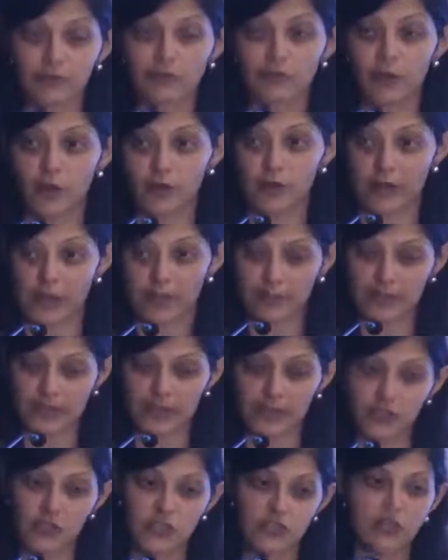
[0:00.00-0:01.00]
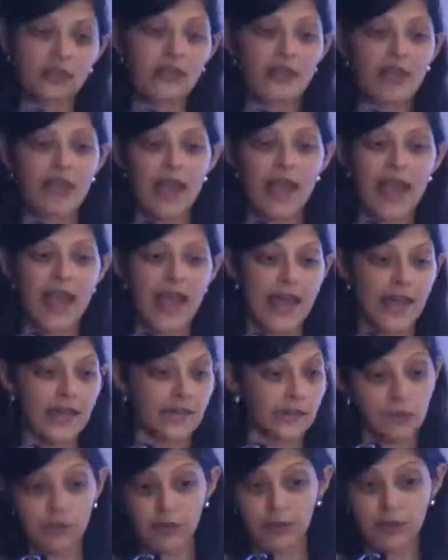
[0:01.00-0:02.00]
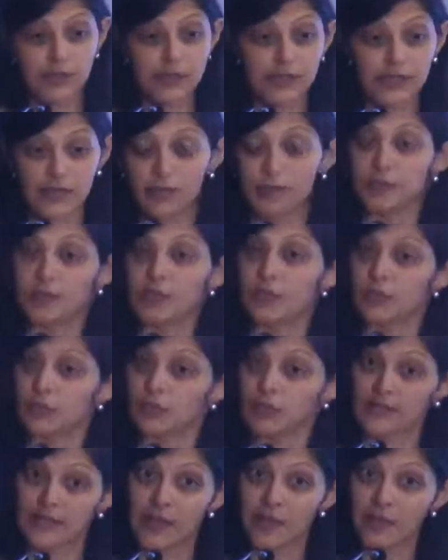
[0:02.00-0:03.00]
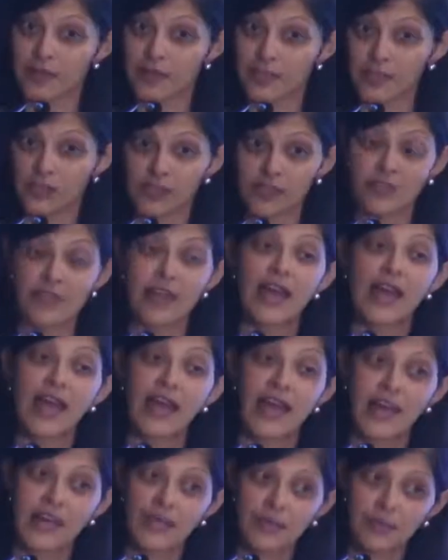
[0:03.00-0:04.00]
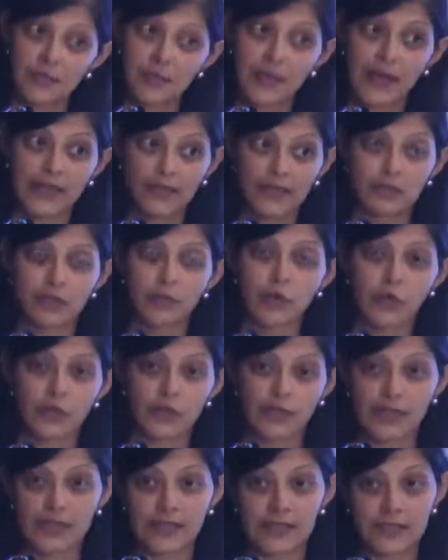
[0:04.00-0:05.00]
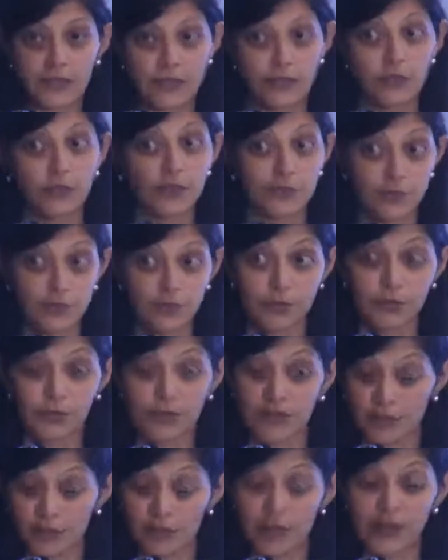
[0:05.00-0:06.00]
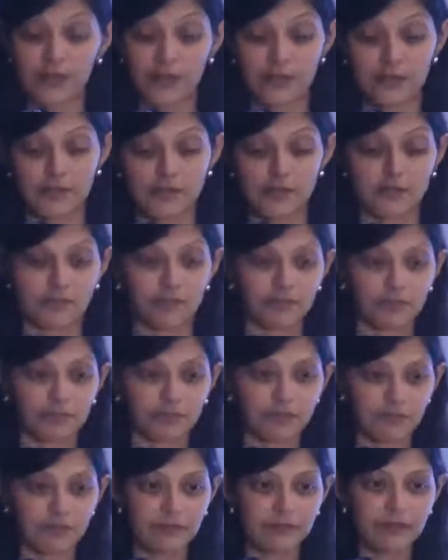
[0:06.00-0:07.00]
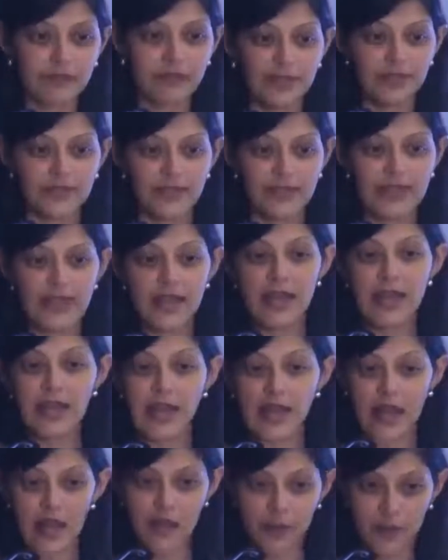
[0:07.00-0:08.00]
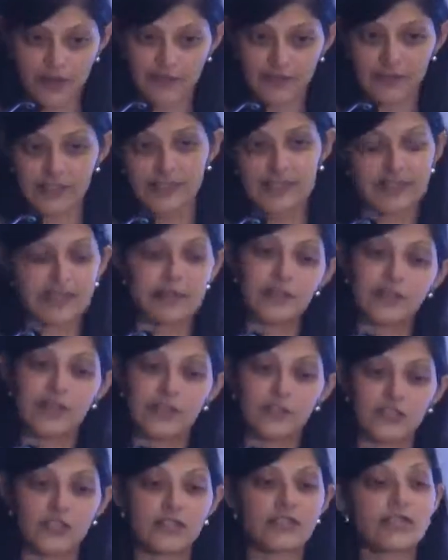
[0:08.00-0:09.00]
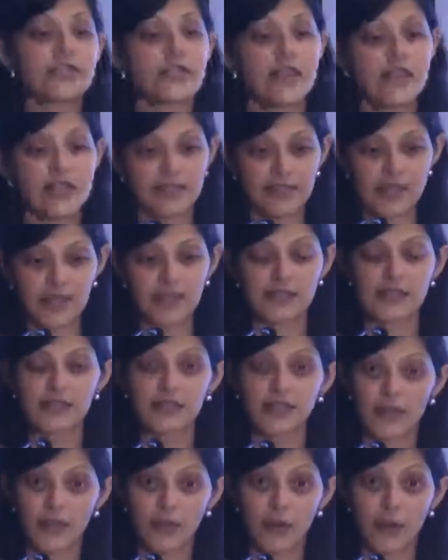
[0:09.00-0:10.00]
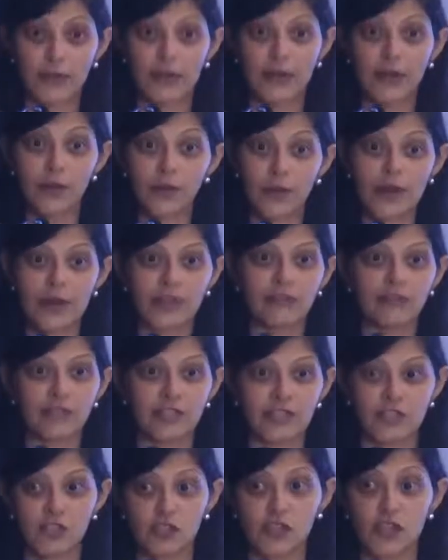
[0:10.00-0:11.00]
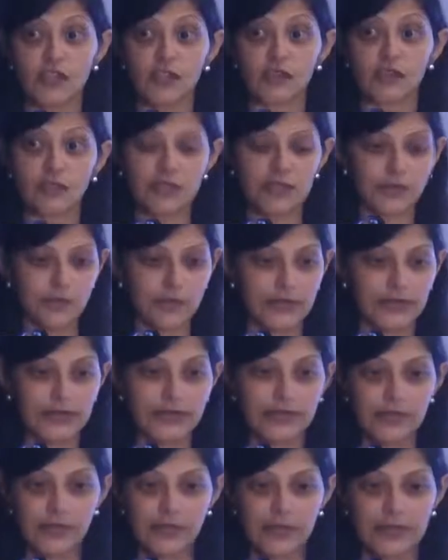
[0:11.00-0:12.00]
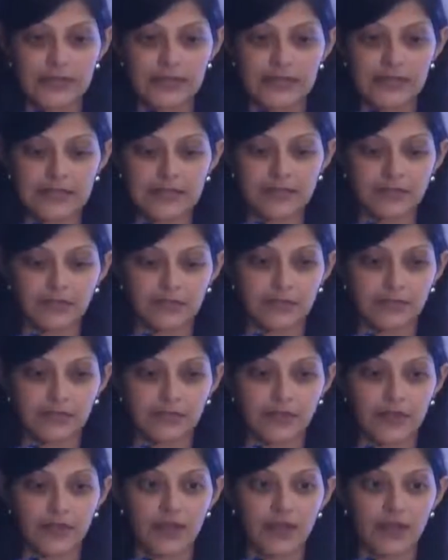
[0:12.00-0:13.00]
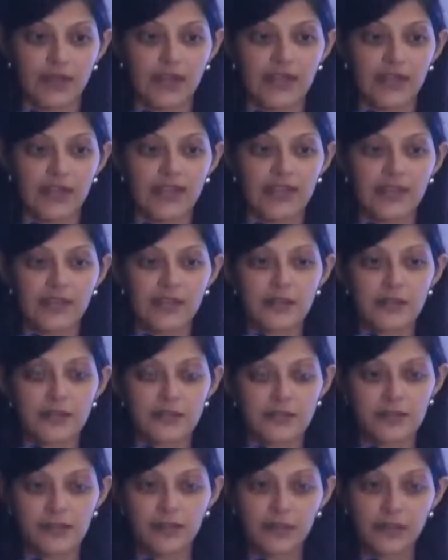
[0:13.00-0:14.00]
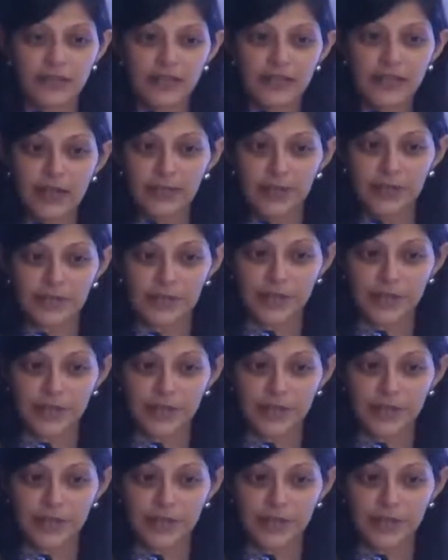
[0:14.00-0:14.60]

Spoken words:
foreign application, and you request supplementary examination, and the patent more or less goes through to grant. However, like I mentioned, that's going away 1st January 2020. Now, the good thing about